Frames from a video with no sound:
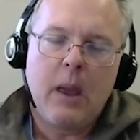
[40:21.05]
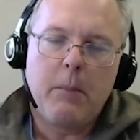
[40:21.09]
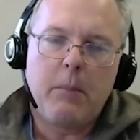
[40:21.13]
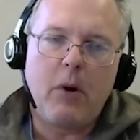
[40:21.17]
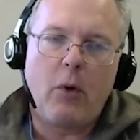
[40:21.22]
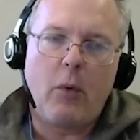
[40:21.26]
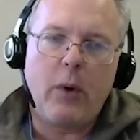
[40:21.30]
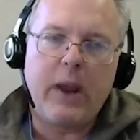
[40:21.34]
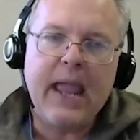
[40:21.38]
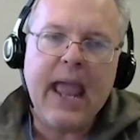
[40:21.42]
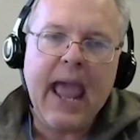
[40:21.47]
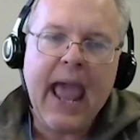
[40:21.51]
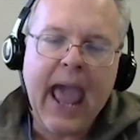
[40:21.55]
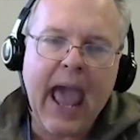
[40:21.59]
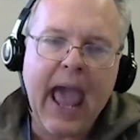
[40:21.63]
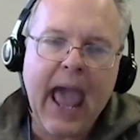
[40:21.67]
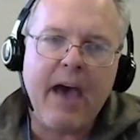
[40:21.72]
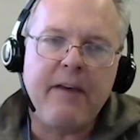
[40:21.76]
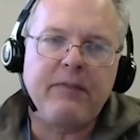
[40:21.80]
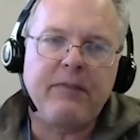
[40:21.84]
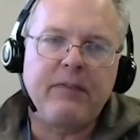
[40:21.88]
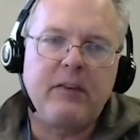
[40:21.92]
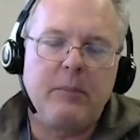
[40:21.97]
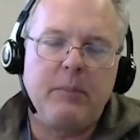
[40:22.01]
but we
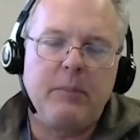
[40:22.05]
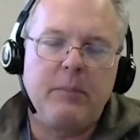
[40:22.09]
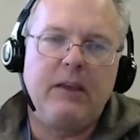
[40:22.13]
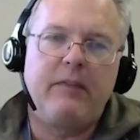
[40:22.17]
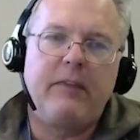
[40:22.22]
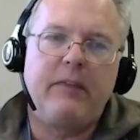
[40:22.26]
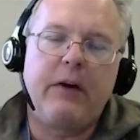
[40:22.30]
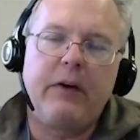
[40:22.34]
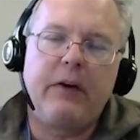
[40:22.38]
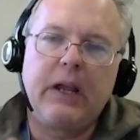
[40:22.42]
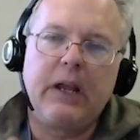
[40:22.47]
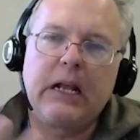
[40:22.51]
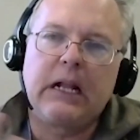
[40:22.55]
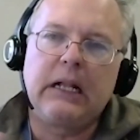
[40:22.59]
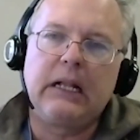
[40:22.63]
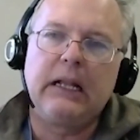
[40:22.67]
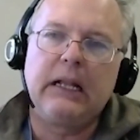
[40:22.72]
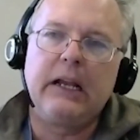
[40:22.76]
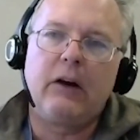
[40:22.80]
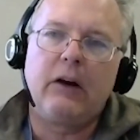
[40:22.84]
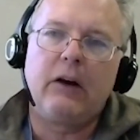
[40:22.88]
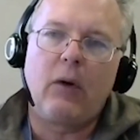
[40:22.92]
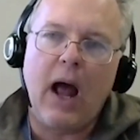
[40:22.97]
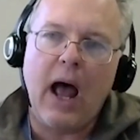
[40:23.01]
have to be very
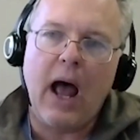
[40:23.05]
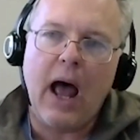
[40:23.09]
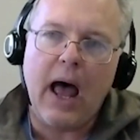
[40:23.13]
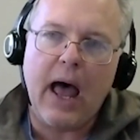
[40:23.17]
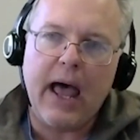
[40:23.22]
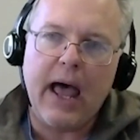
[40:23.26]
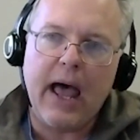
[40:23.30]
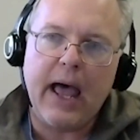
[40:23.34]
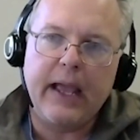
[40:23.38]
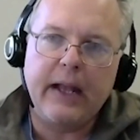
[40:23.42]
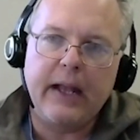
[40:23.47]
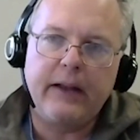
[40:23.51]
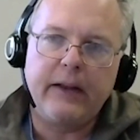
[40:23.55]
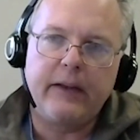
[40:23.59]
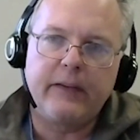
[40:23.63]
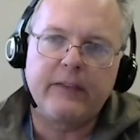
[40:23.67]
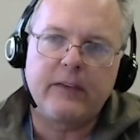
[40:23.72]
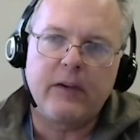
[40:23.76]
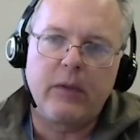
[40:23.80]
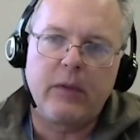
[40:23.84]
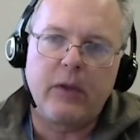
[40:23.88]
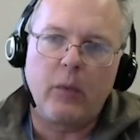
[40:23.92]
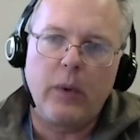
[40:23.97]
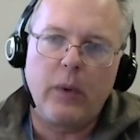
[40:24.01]
clear-eyed
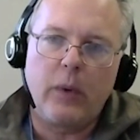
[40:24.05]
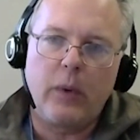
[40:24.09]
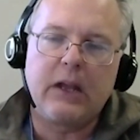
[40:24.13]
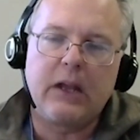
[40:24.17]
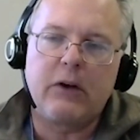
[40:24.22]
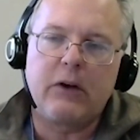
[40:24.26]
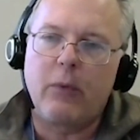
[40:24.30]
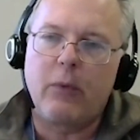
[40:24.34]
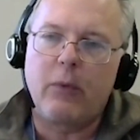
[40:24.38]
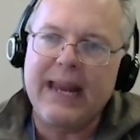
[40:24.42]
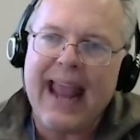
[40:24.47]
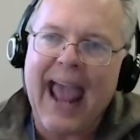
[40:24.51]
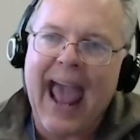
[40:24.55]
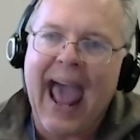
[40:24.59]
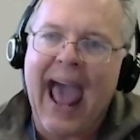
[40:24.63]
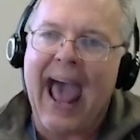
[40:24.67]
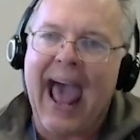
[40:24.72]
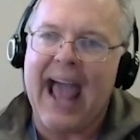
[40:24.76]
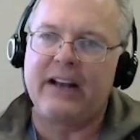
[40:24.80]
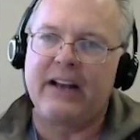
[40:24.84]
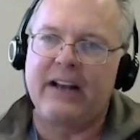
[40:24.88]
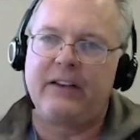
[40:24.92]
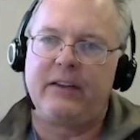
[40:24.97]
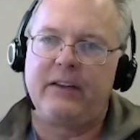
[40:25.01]
so that we can
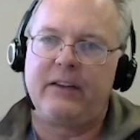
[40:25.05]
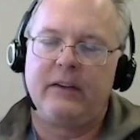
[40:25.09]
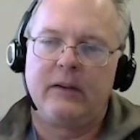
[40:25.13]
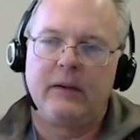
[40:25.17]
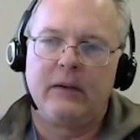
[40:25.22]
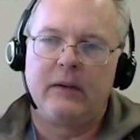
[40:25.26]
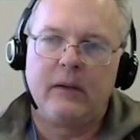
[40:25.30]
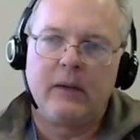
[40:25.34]
react